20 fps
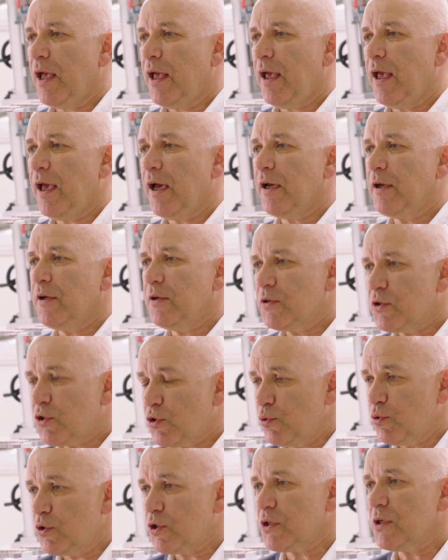air
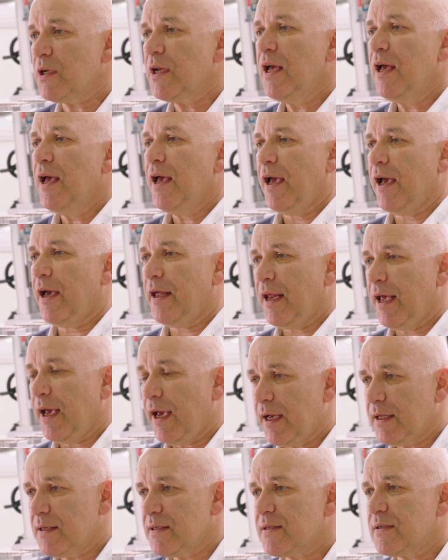intrusion, and
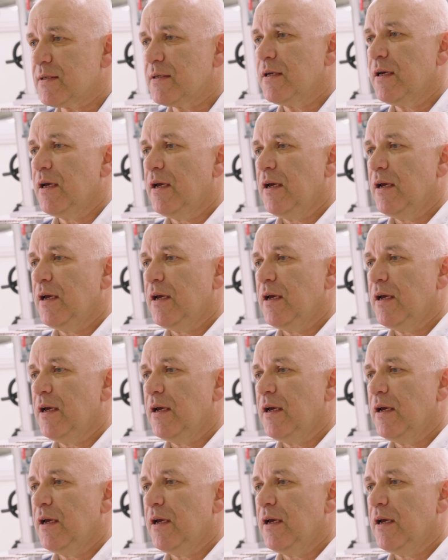hence